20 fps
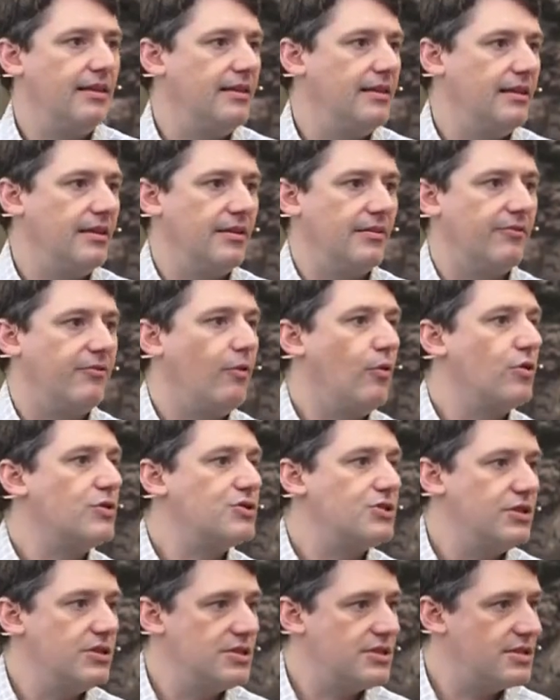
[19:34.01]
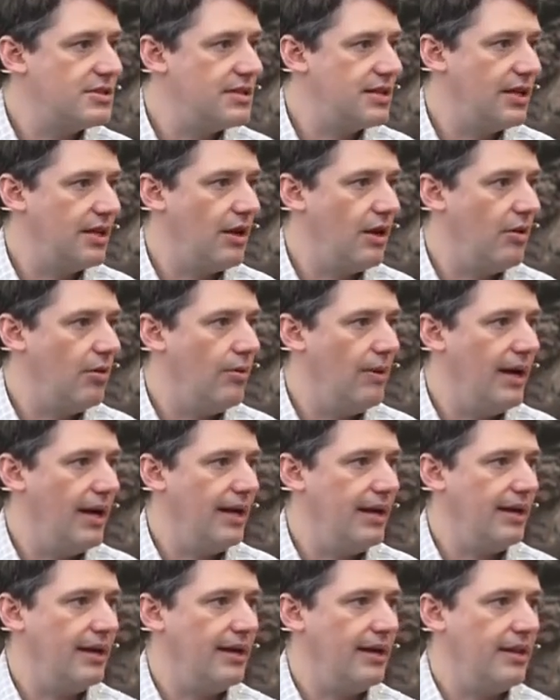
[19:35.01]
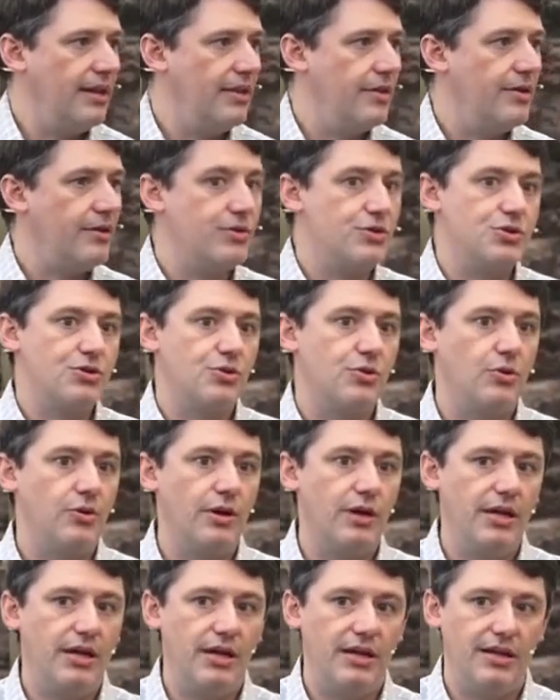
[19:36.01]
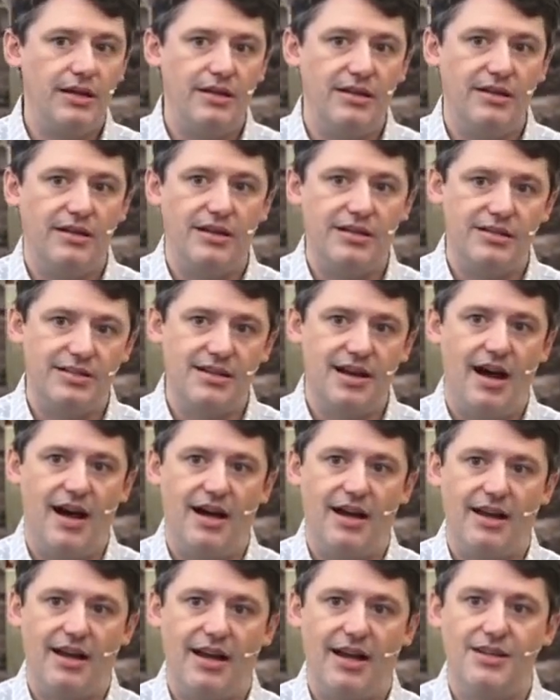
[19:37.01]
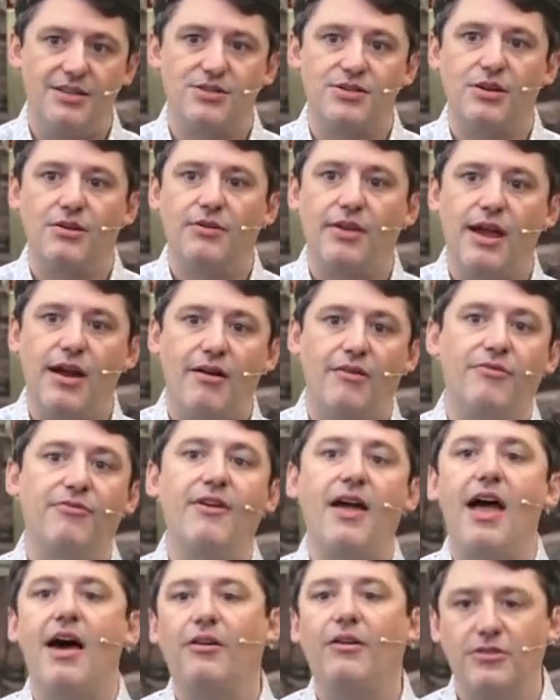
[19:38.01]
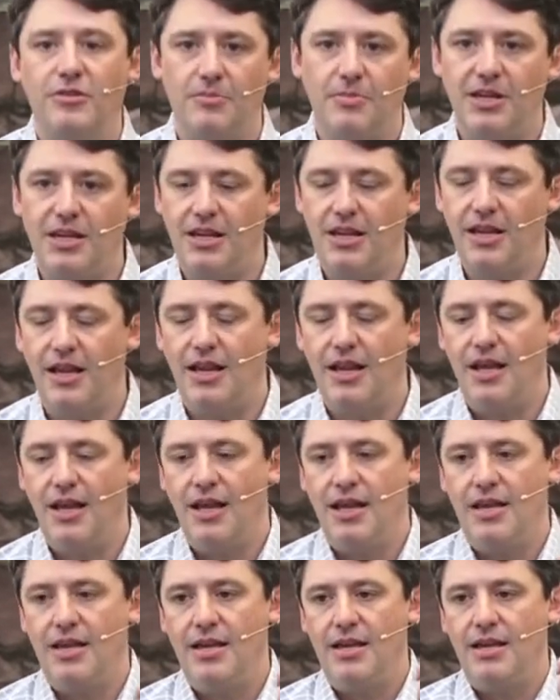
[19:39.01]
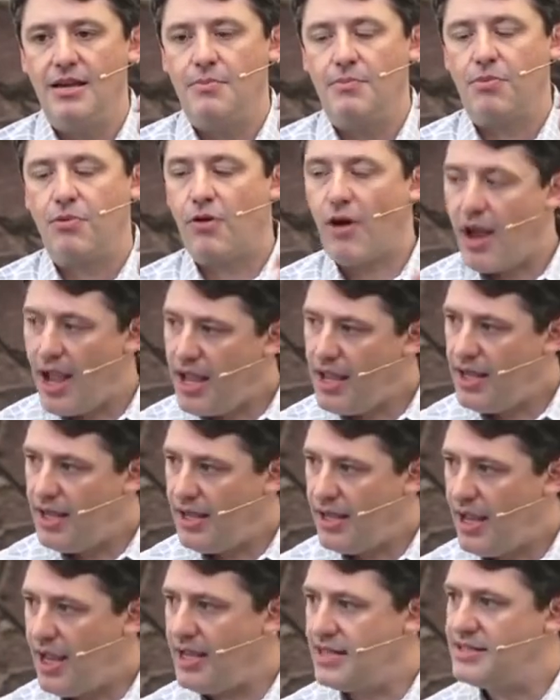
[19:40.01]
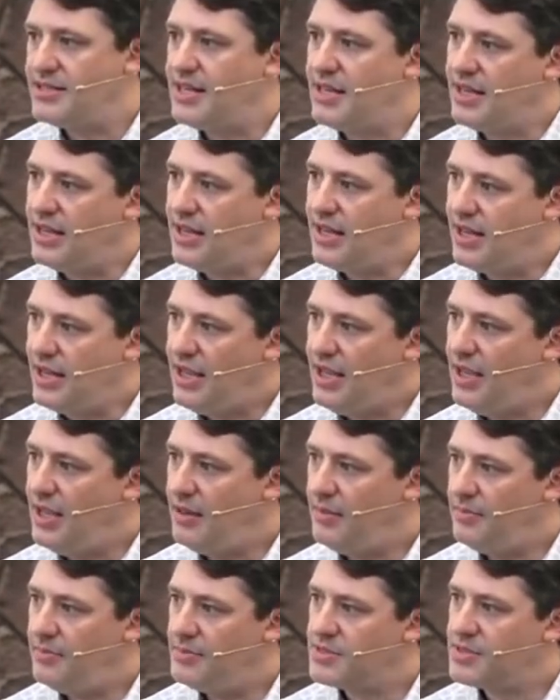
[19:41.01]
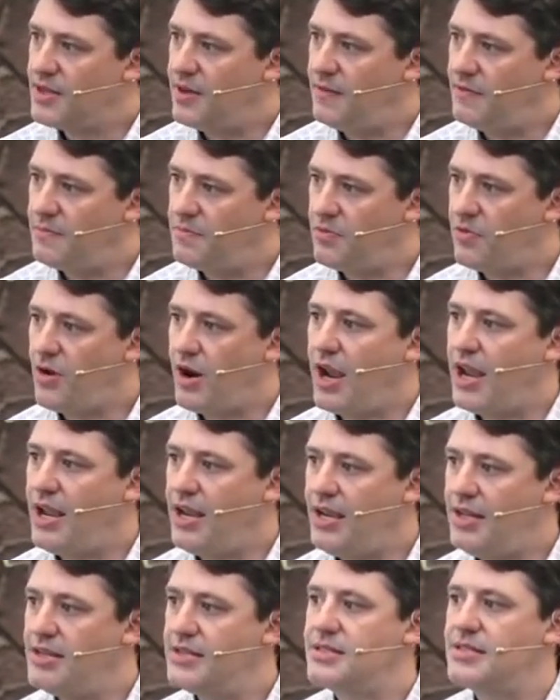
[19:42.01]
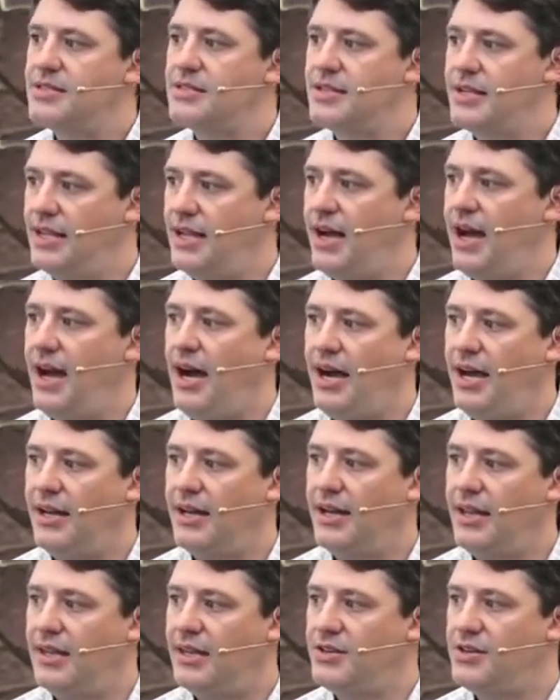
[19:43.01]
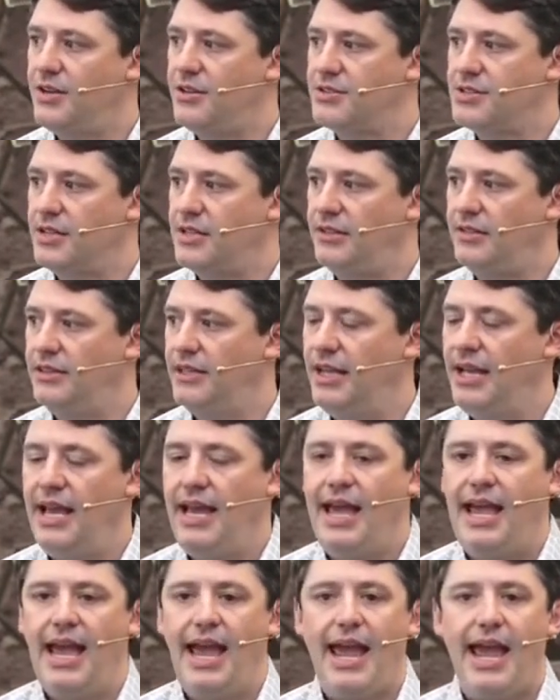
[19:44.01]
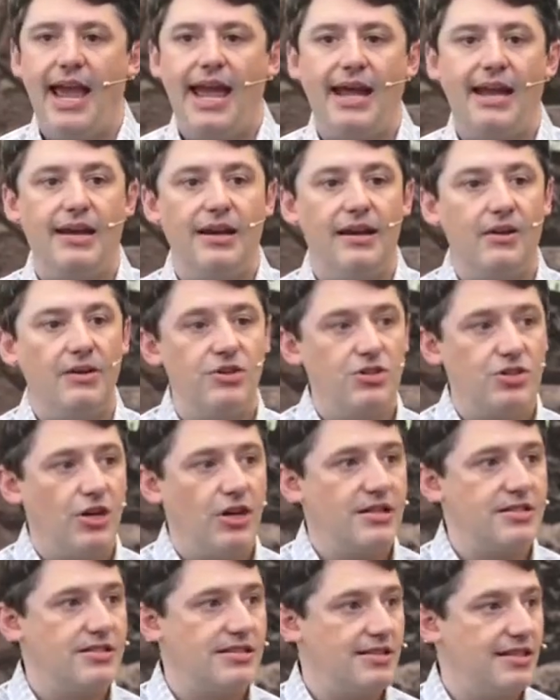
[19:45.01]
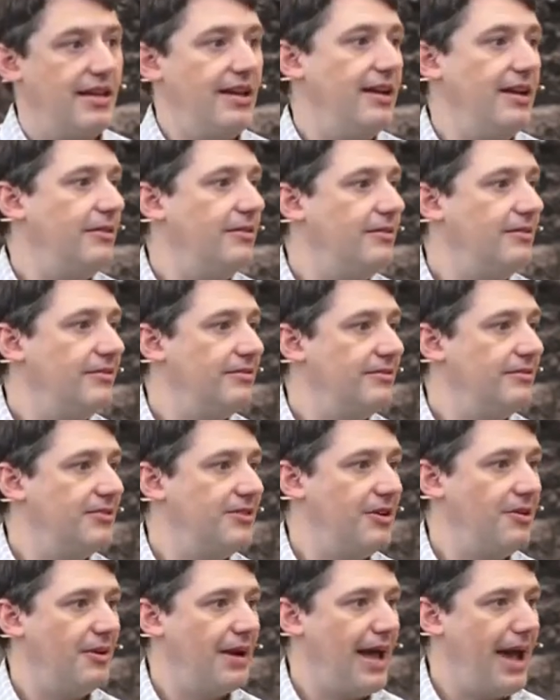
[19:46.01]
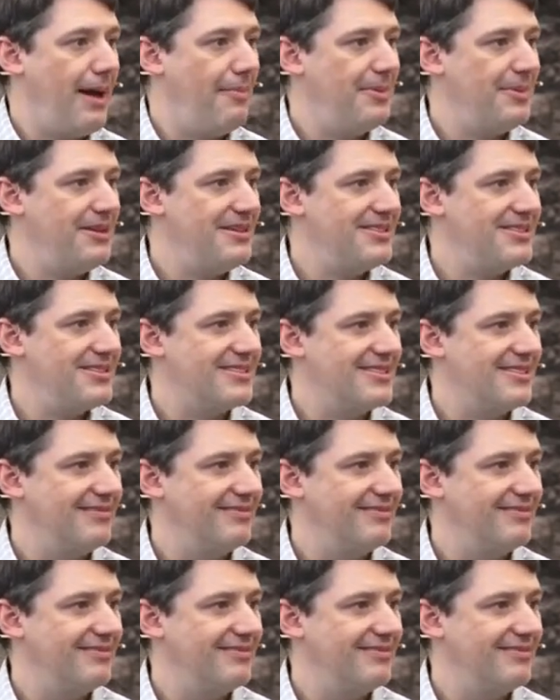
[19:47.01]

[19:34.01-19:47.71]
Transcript: their fortunes can go away, their joy does not. And so they are found to be praying and singing hymns of praise to God in the jail cell. And just then, do you know what happens?